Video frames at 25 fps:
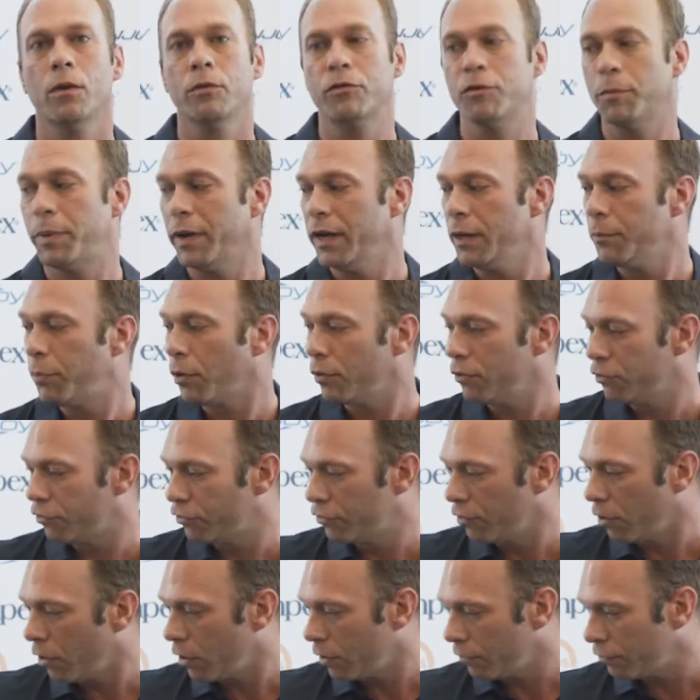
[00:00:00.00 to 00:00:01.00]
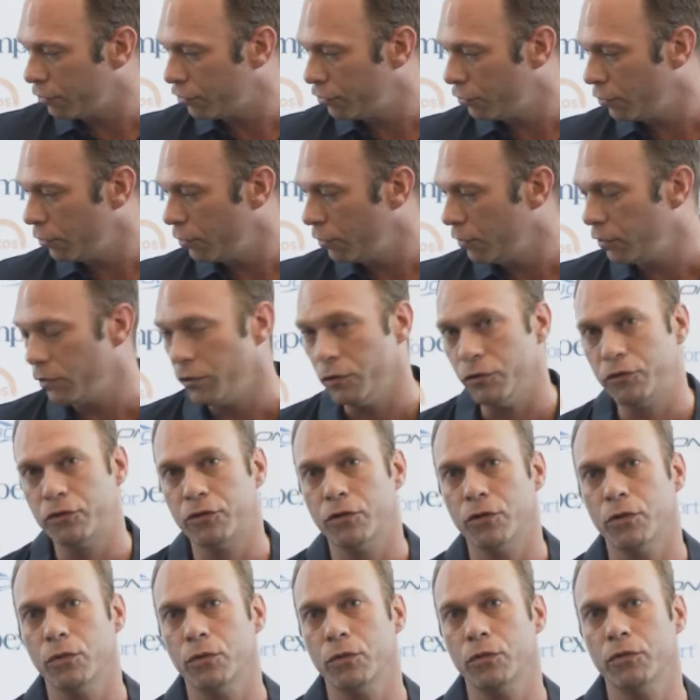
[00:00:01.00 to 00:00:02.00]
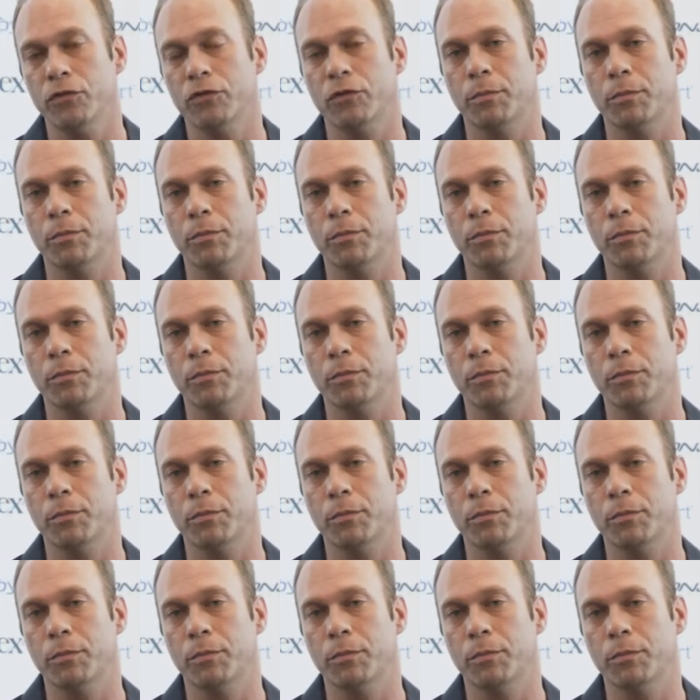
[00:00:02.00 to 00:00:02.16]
Depending upon the style of shoe that you choose,